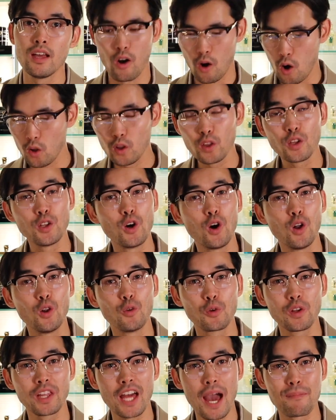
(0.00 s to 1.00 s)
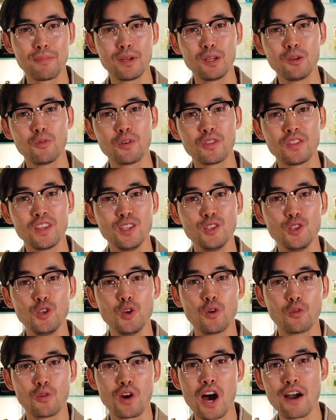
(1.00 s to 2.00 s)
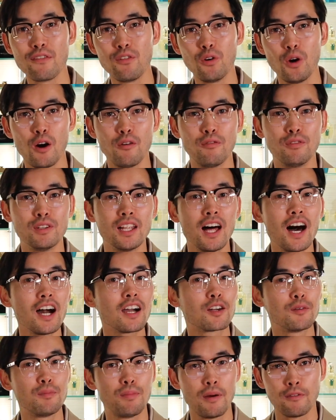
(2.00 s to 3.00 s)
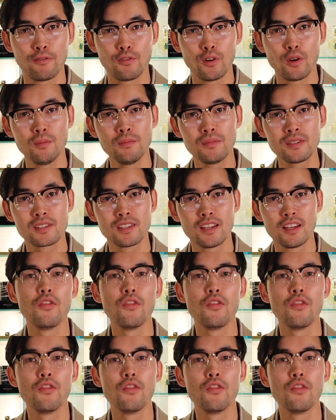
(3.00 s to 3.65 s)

All in all, really happy with the new arrival of L'Arc Parfums.